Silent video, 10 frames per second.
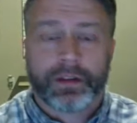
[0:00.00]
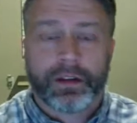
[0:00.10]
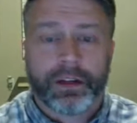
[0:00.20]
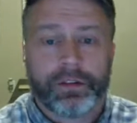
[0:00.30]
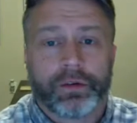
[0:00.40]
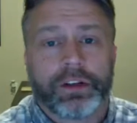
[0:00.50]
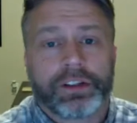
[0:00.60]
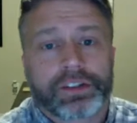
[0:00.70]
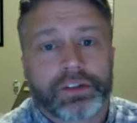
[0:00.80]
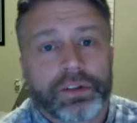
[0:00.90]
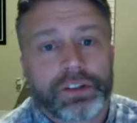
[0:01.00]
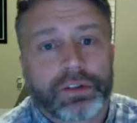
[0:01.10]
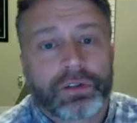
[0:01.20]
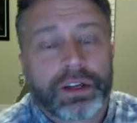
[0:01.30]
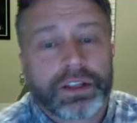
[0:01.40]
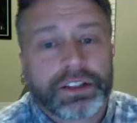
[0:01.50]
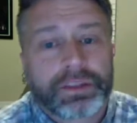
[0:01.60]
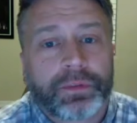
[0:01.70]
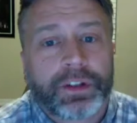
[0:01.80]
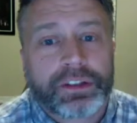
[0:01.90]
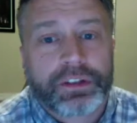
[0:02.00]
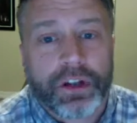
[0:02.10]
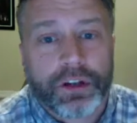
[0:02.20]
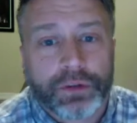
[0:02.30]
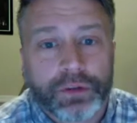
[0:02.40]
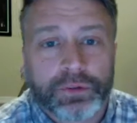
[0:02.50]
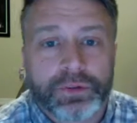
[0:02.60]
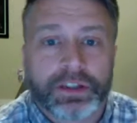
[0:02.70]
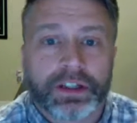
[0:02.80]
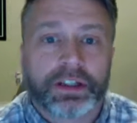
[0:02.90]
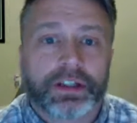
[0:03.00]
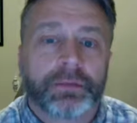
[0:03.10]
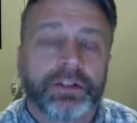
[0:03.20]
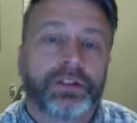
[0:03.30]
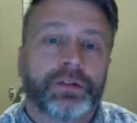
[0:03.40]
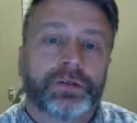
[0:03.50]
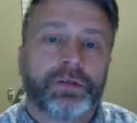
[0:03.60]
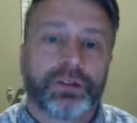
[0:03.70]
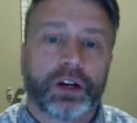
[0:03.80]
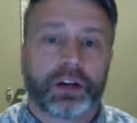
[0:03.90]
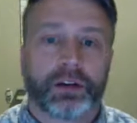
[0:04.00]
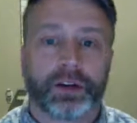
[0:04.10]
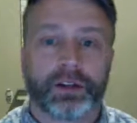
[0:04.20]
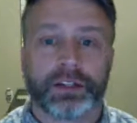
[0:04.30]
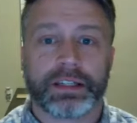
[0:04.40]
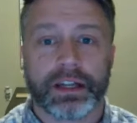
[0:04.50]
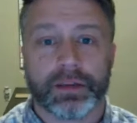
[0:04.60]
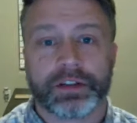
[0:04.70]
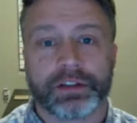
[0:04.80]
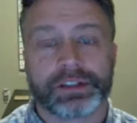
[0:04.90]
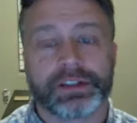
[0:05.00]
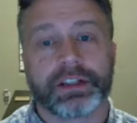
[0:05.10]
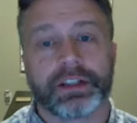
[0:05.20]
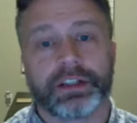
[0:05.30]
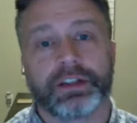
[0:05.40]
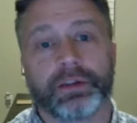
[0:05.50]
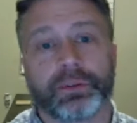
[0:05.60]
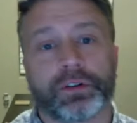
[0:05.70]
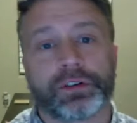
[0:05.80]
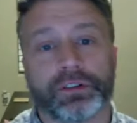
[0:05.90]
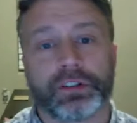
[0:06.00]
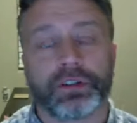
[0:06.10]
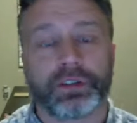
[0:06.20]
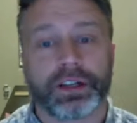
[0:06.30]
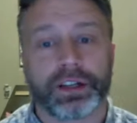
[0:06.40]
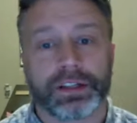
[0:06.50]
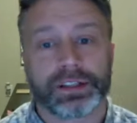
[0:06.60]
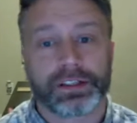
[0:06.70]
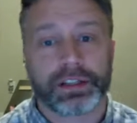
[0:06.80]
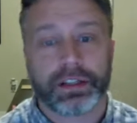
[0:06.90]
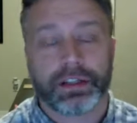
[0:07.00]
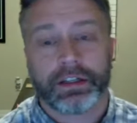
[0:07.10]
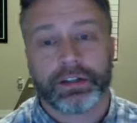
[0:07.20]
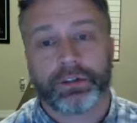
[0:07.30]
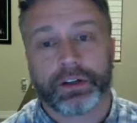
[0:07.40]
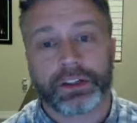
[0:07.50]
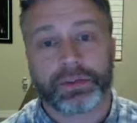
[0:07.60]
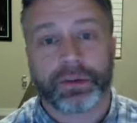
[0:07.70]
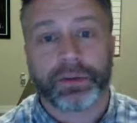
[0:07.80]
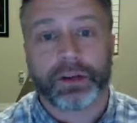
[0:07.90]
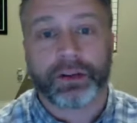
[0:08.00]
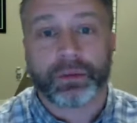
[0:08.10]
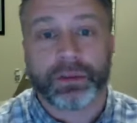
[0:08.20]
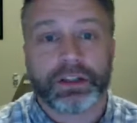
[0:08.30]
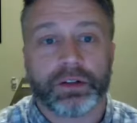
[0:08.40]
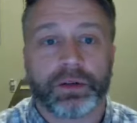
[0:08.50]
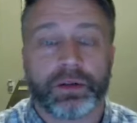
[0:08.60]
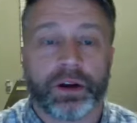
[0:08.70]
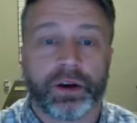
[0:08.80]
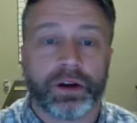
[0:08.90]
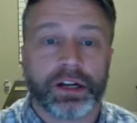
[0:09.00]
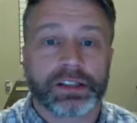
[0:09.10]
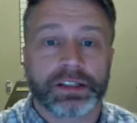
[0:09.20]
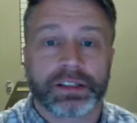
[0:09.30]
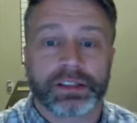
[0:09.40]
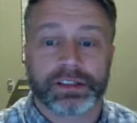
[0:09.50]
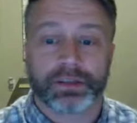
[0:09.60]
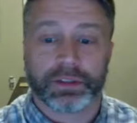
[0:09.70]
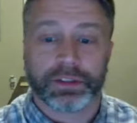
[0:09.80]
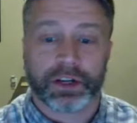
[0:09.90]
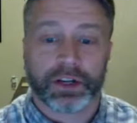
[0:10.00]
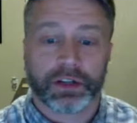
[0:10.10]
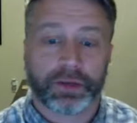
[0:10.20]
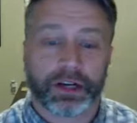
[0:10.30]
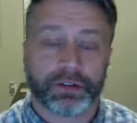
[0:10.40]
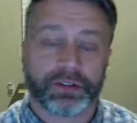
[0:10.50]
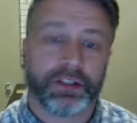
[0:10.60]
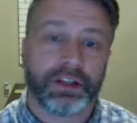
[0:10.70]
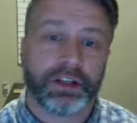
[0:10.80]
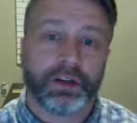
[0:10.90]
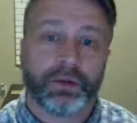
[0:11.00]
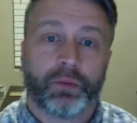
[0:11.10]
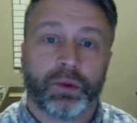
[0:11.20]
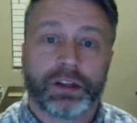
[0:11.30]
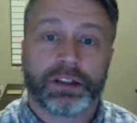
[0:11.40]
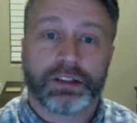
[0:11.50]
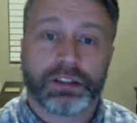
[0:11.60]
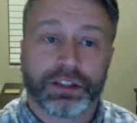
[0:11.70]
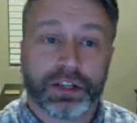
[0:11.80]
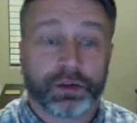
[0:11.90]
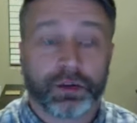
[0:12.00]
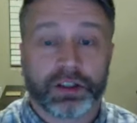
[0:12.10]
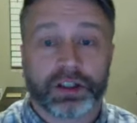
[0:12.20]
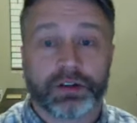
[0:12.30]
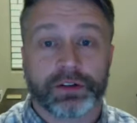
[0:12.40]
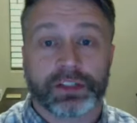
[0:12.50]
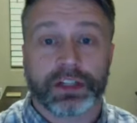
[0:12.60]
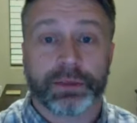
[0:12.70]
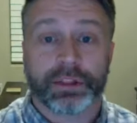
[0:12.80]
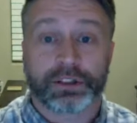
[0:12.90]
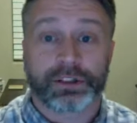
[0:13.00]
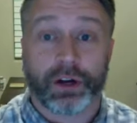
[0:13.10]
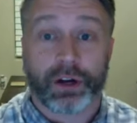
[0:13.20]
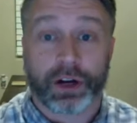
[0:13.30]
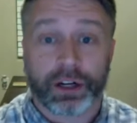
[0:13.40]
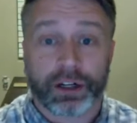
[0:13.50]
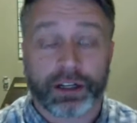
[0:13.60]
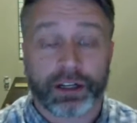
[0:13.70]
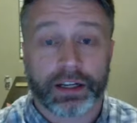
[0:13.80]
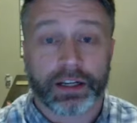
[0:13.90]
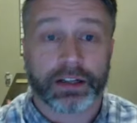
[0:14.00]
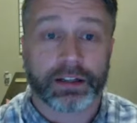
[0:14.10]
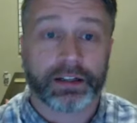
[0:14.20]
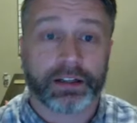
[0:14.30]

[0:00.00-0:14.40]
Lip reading: Hey everyone, it's Chris over at Springs Law Group. Tonight, coming to you to talk about damages in your personal injury case. For us, primarily, we deal with auto accidents. So I want to talk about what generally those damages are and